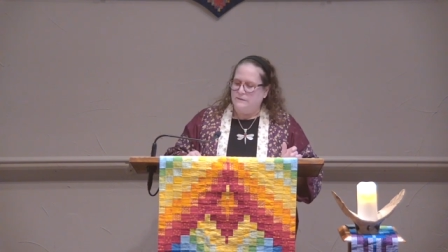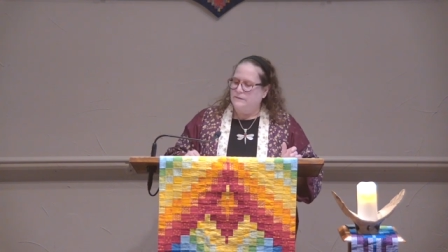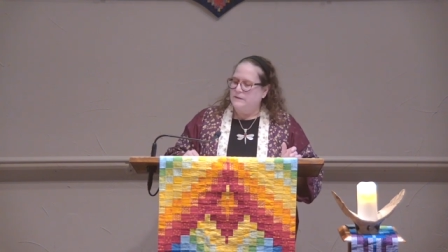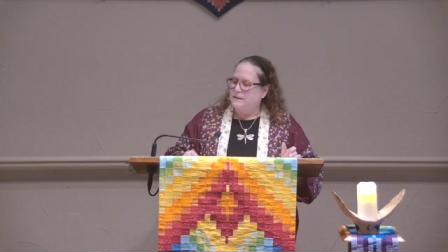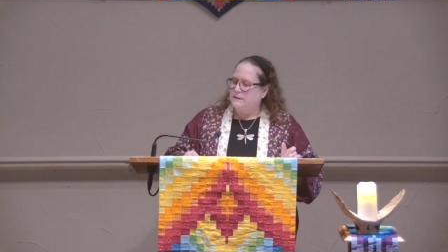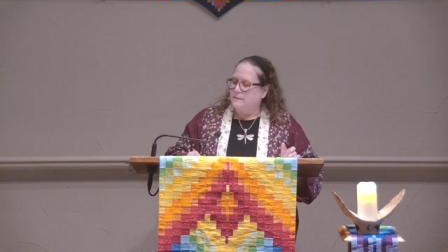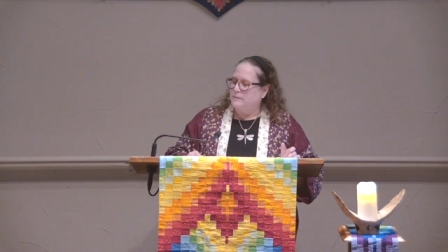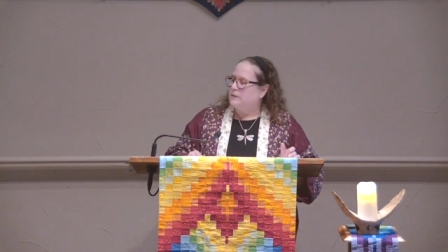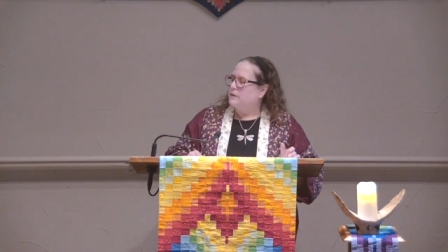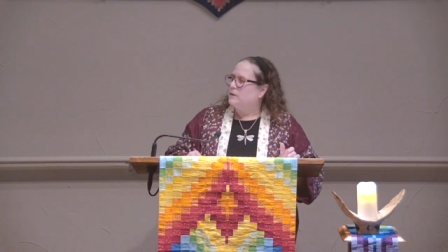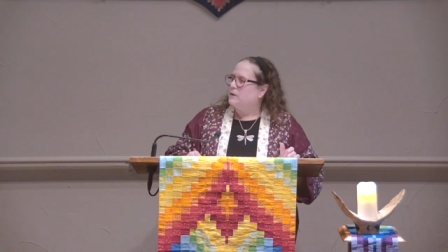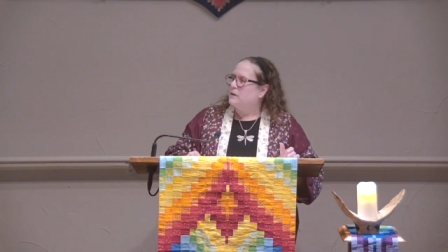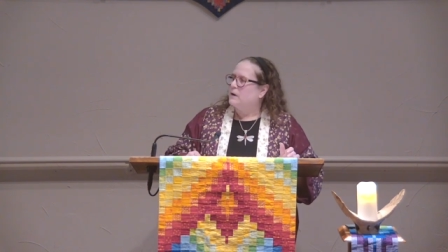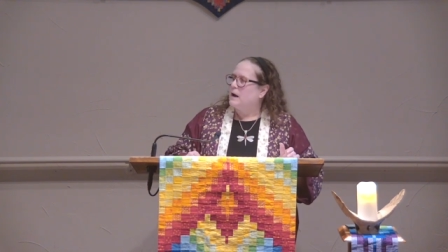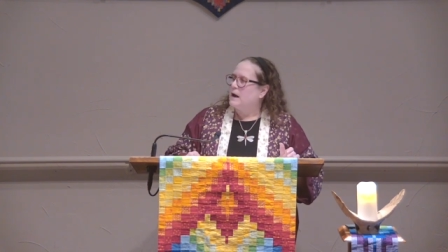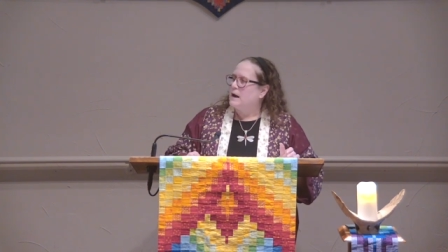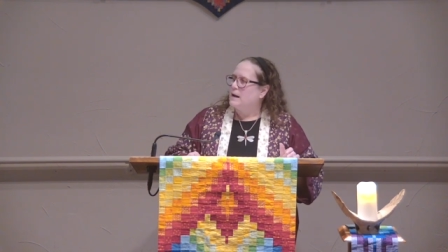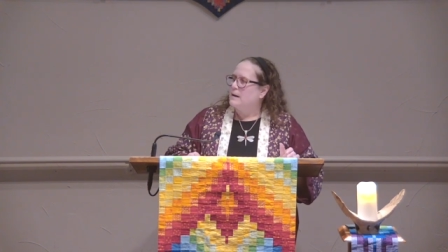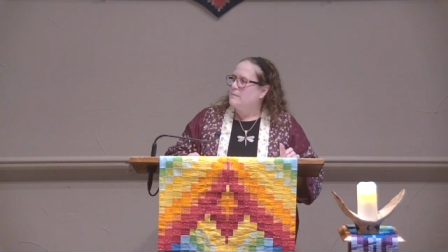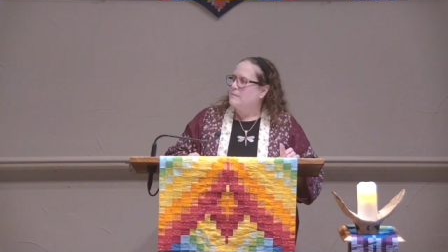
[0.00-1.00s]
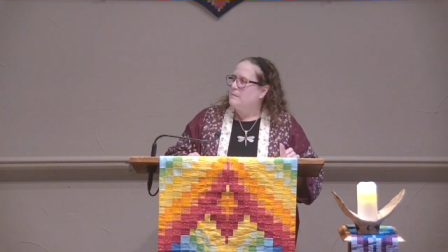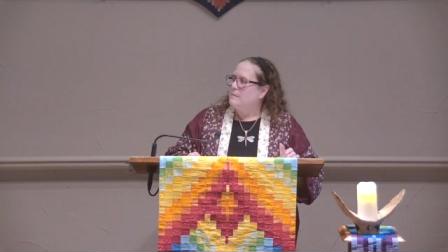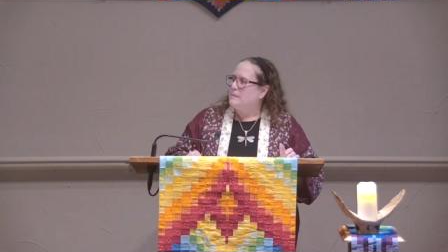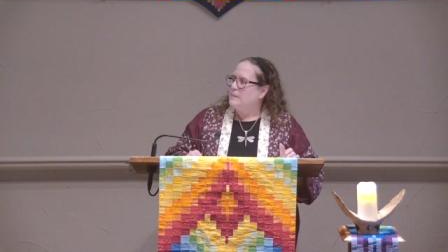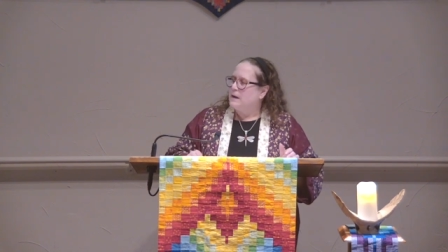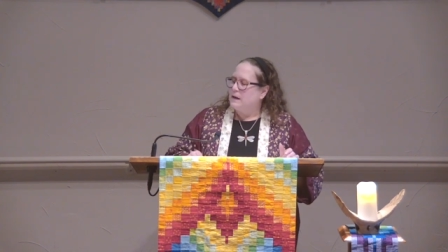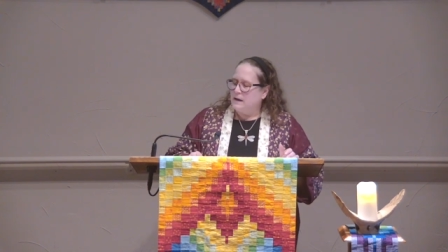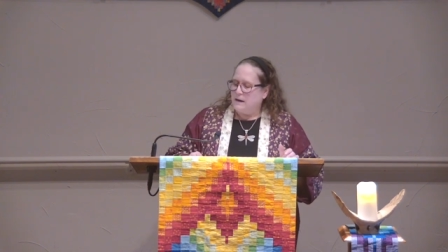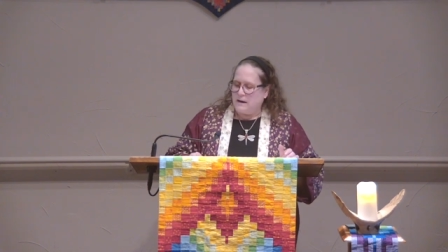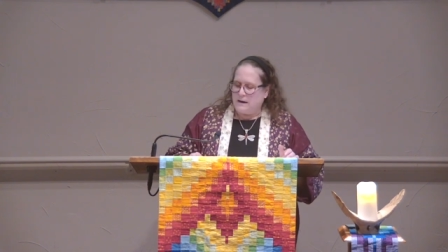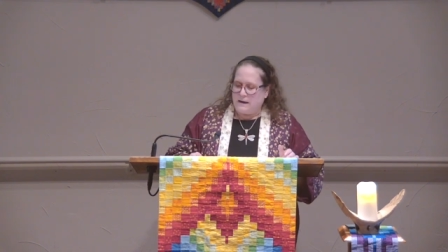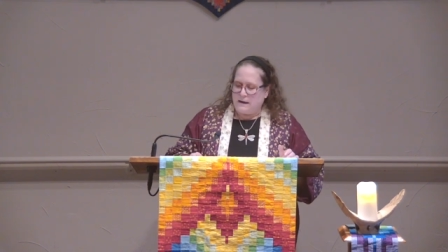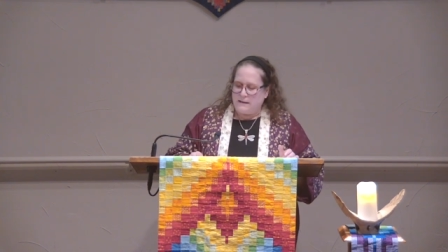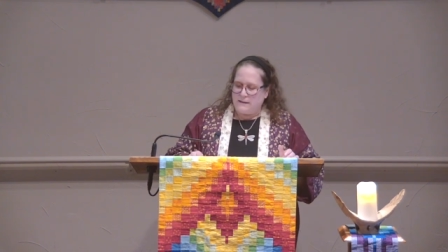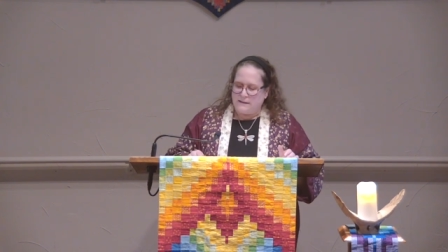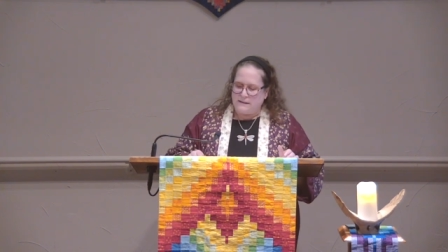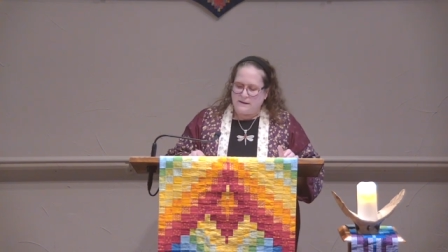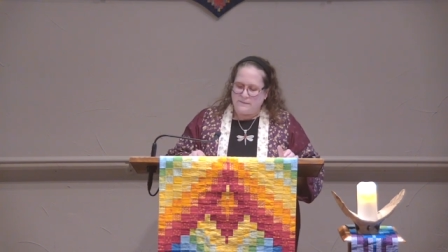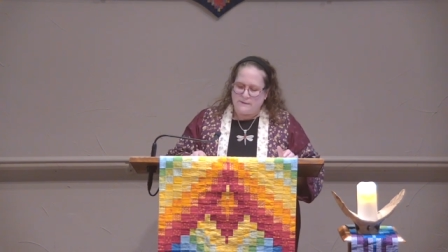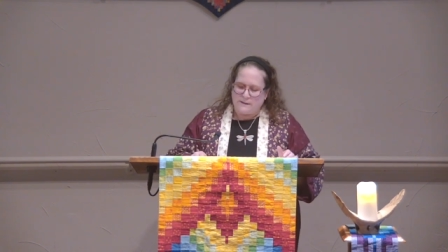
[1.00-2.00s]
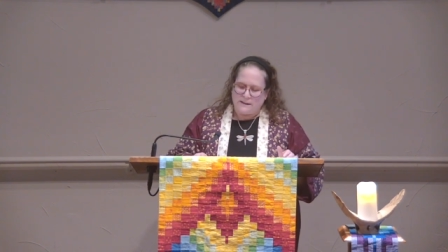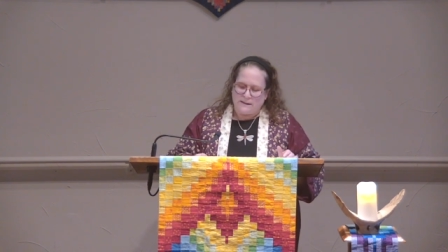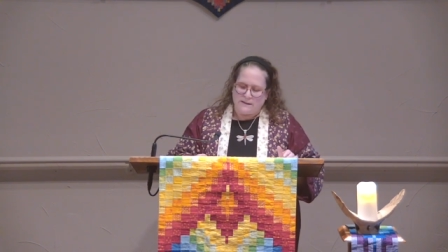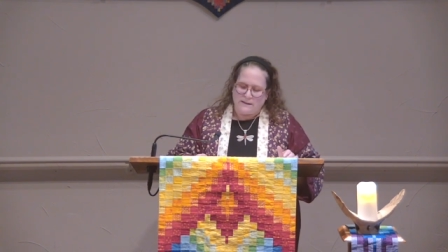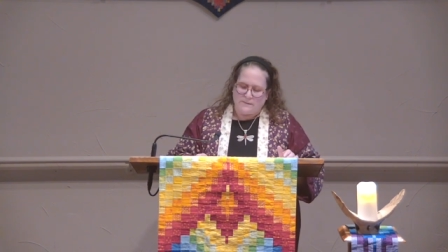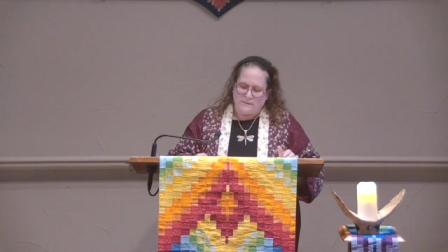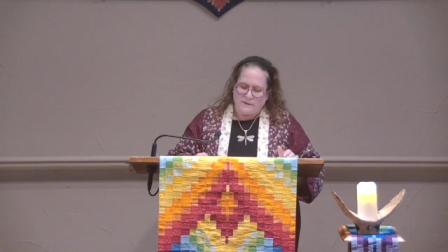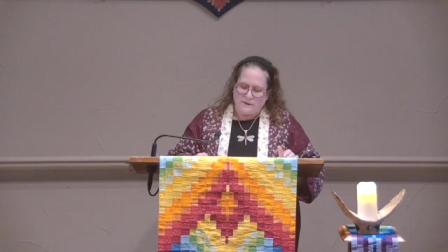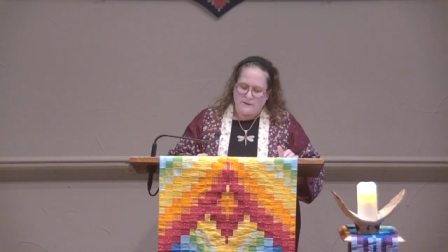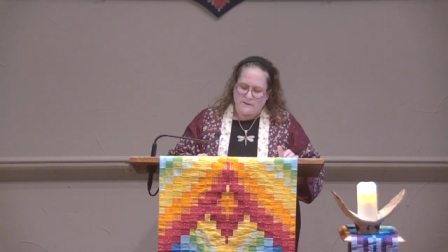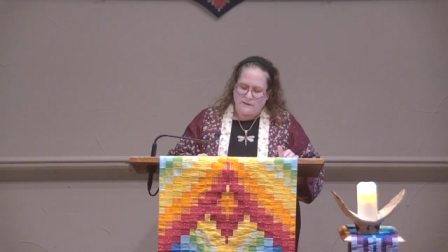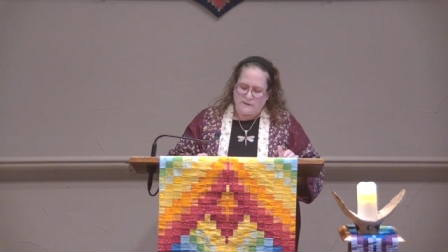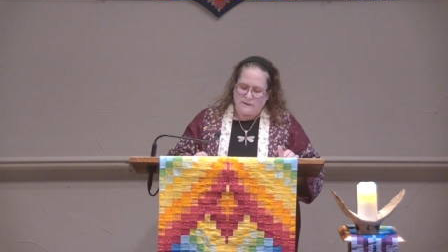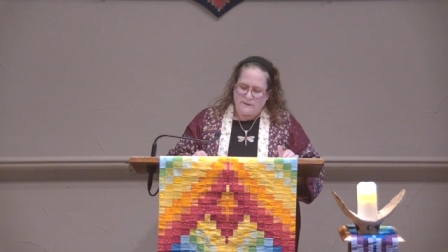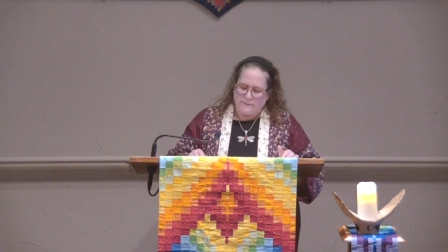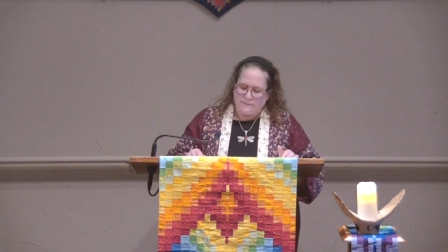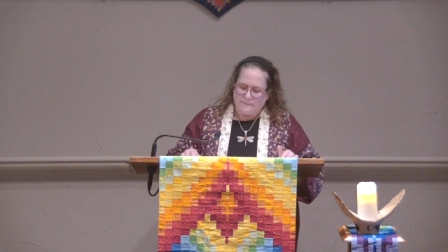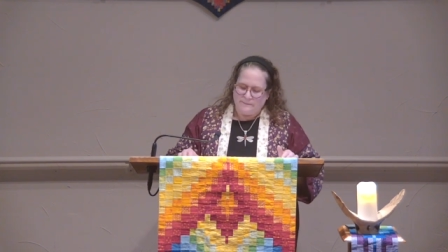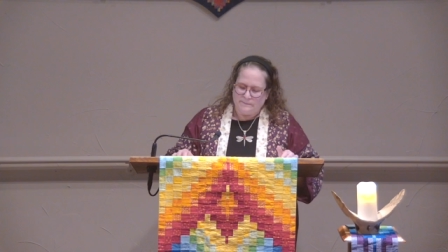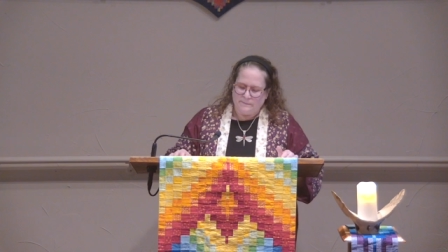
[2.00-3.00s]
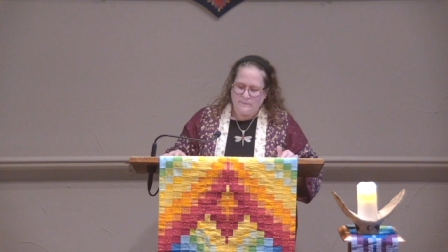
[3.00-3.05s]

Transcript: of visible crime and substance abuse.